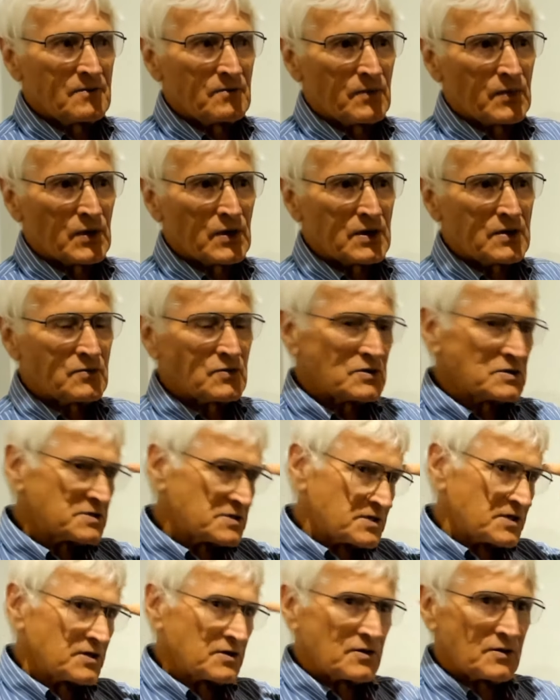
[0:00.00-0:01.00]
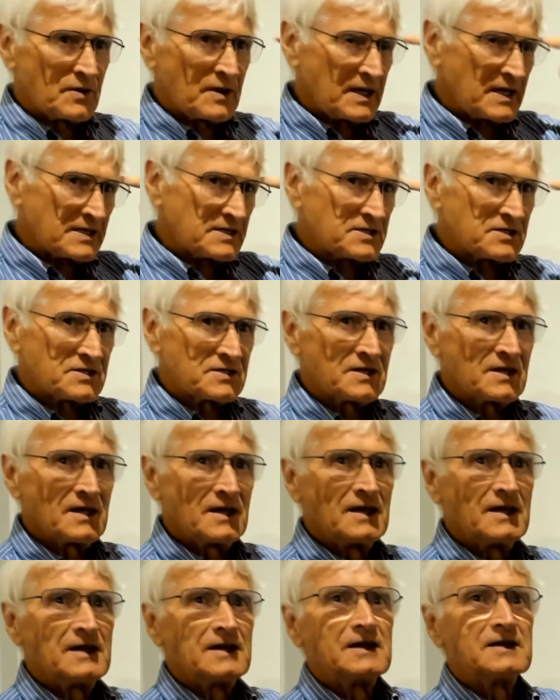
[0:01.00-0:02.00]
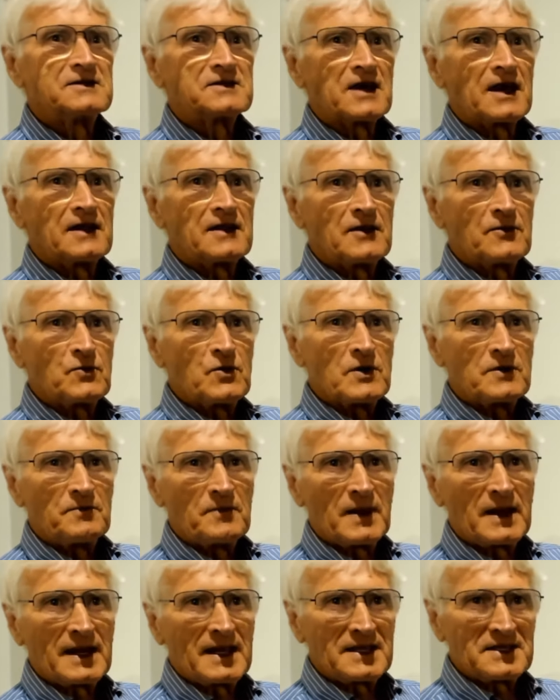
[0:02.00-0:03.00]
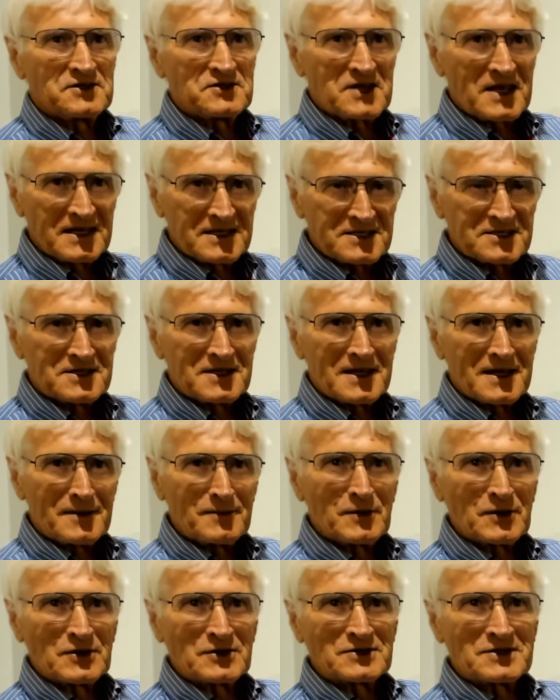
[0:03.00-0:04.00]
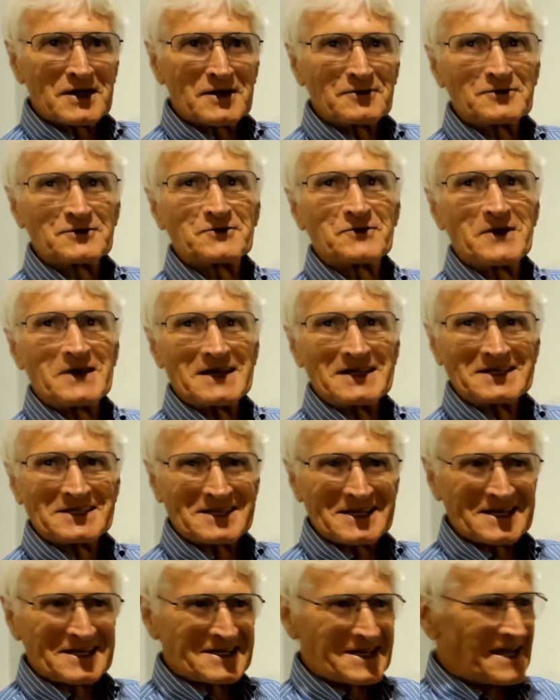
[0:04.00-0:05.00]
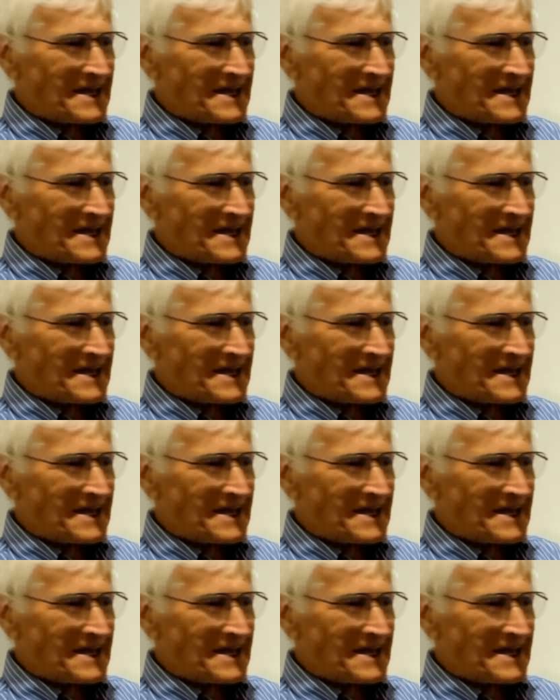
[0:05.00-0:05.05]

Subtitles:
B was 2 hits, so there weren't many Zs there because they were 26